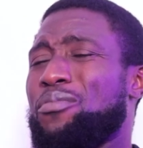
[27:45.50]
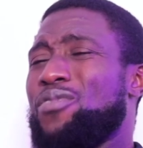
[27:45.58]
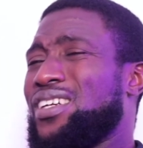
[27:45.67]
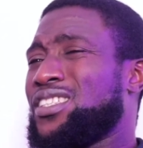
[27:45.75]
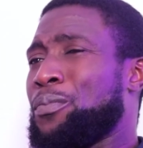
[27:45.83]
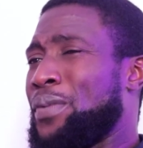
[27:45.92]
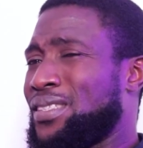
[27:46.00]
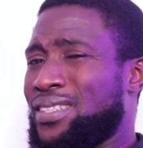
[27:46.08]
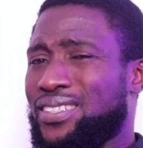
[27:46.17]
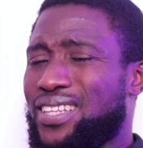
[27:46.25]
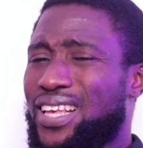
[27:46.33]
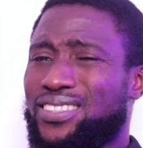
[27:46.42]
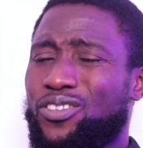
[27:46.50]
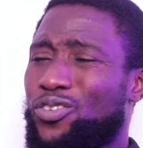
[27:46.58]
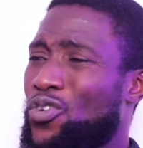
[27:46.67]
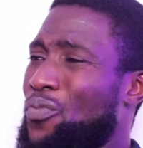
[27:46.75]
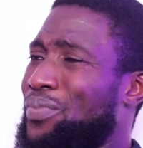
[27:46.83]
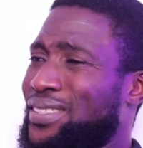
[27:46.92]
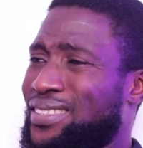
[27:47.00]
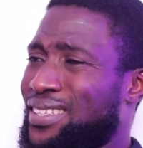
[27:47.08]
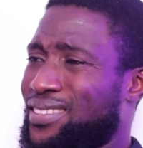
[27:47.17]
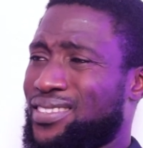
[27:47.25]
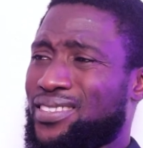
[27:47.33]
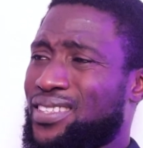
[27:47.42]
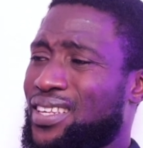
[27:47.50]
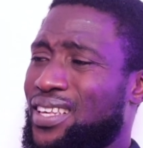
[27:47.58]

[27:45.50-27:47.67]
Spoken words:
someone's business. That's not your business.